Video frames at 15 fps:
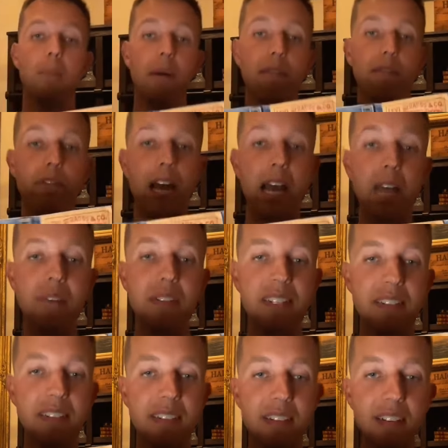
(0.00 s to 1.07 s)
but
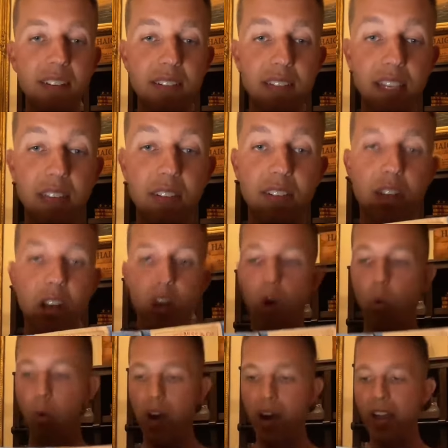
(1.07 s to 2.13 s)
560s.
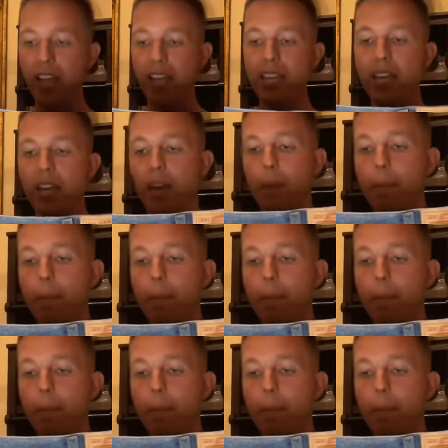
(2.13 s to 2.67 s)
Why?